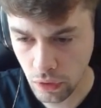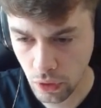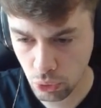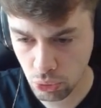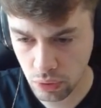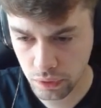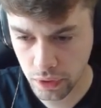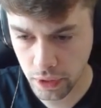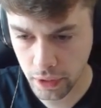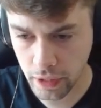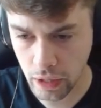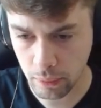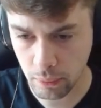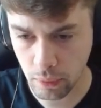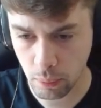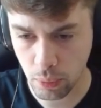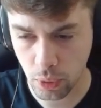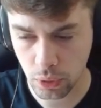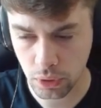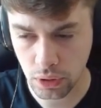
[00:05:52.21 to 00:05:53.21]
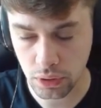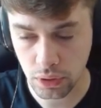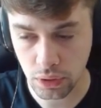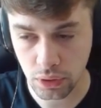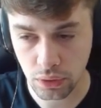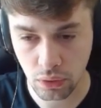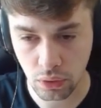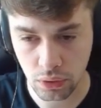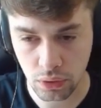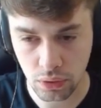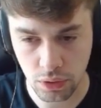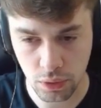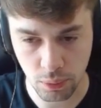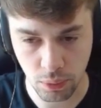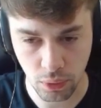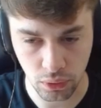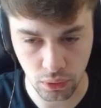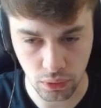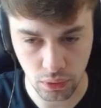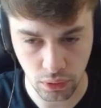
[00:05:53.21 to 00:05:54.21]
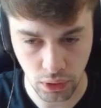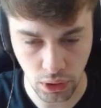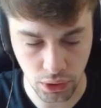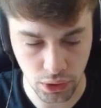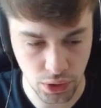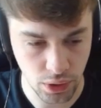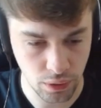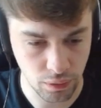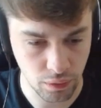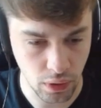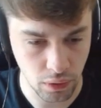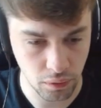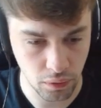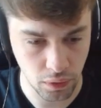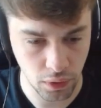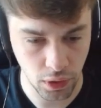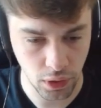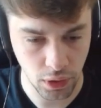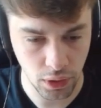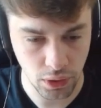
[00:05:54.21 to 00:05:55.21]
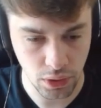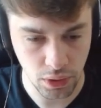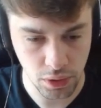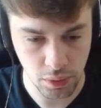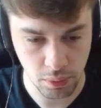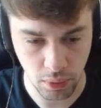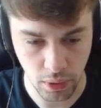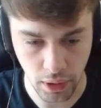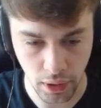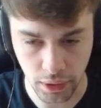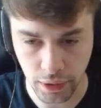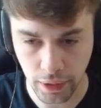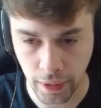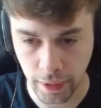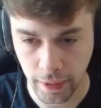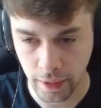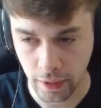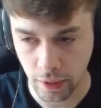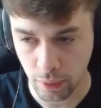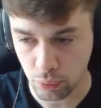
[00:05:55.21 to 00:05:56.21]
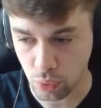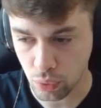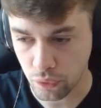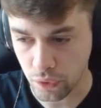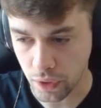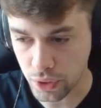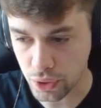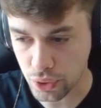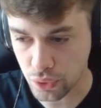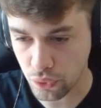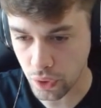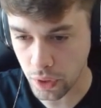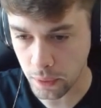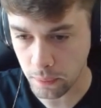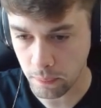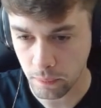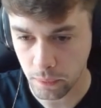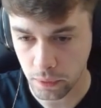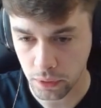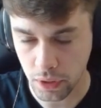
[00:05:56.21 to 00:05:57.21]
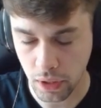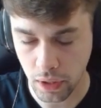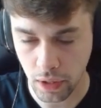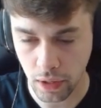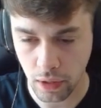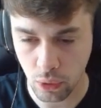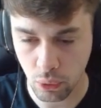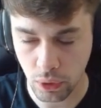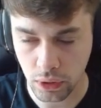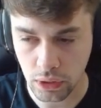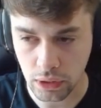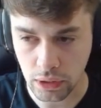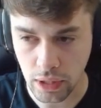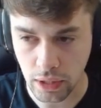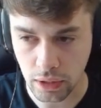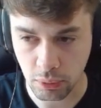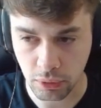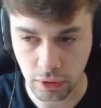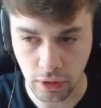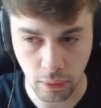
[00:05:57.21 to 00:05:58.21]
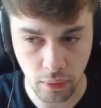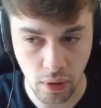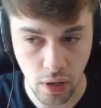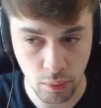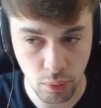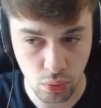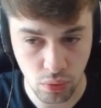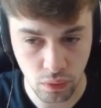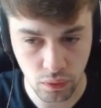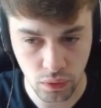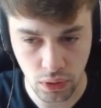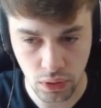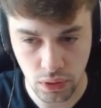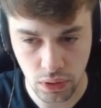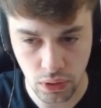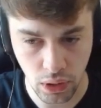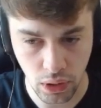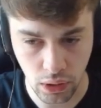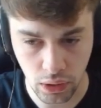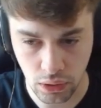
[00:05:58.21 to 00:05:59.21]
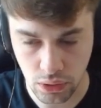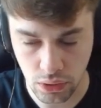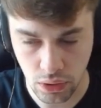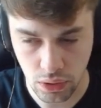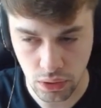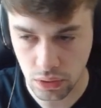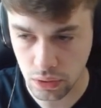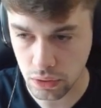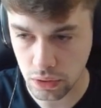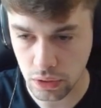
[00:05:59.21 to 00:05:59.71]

With the game, opponent did not spot knight g5, he just played move h3, kicking away the knight, but I'm happy with this, I can just